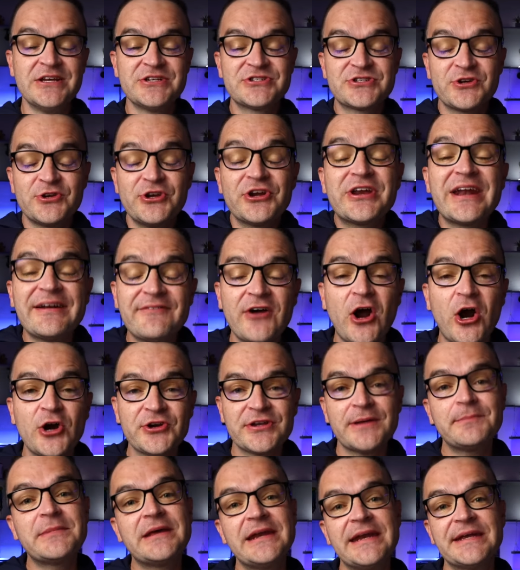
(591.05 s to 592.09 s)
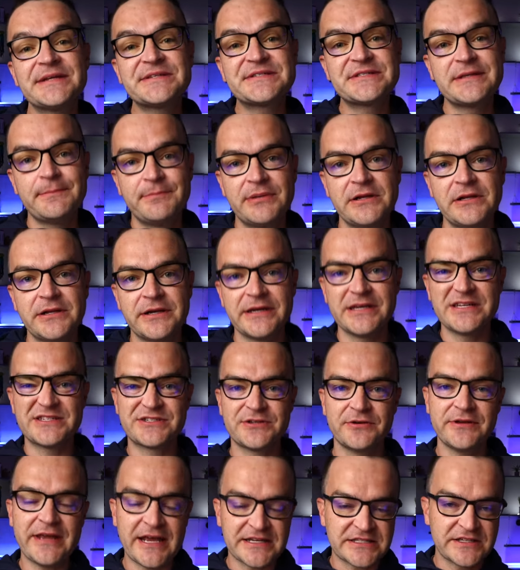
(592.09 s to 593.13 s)
So you're gonna have a hard time getting stability.
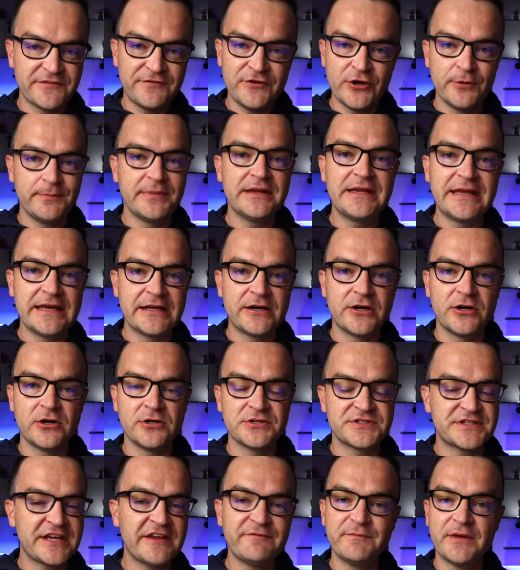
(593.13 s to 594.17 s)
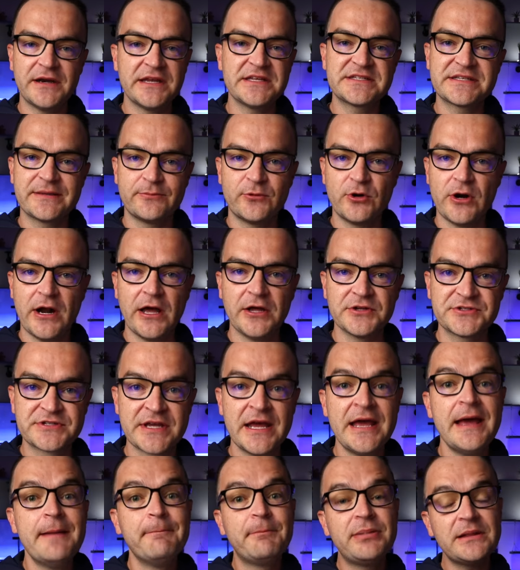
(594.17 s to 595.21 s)
So yes, if you're a beginner, save money somewhere else.
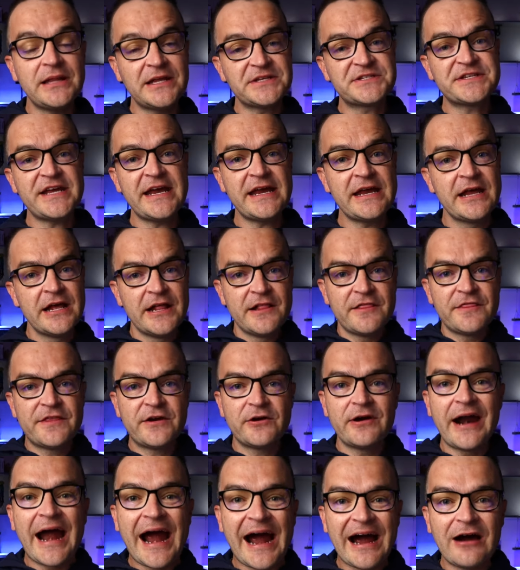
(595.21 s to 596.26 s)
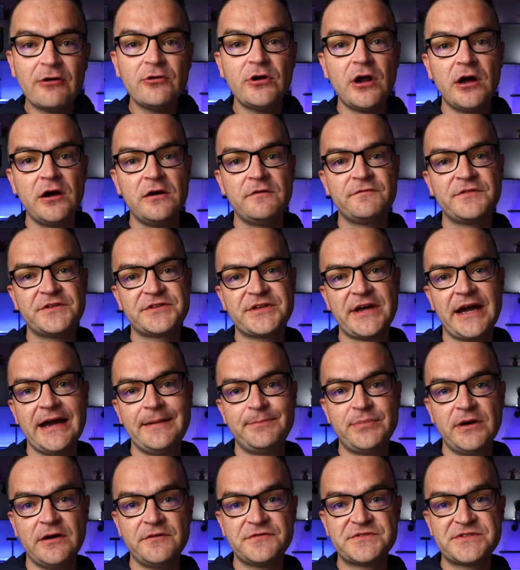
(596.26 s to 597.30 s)
But let's say they're out of the
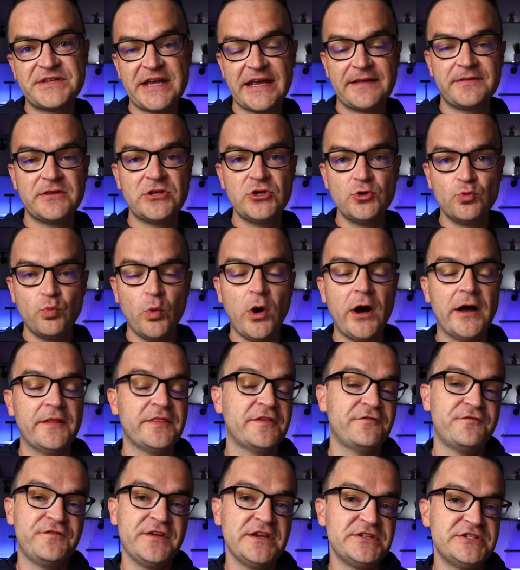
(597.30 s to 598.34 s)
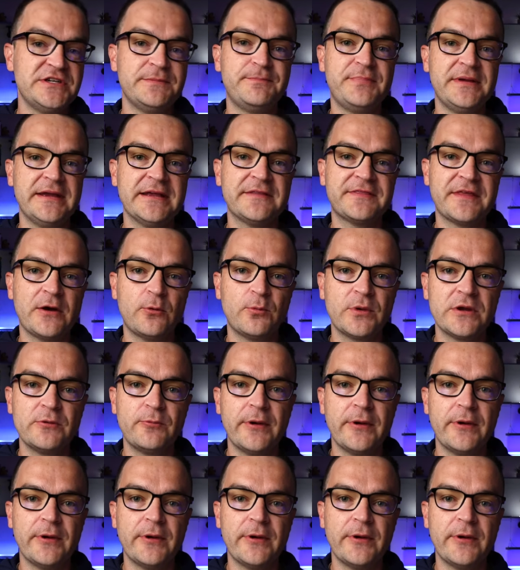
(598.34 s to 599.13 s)
type of sand that you want, the Fiji pink that we